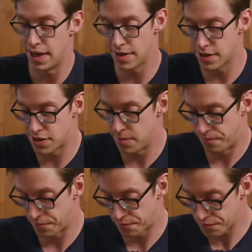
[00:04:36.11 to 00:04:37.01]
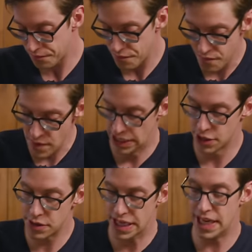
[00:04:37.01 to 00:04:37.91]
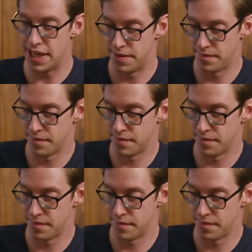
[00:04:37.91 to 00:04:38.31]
I don't get it.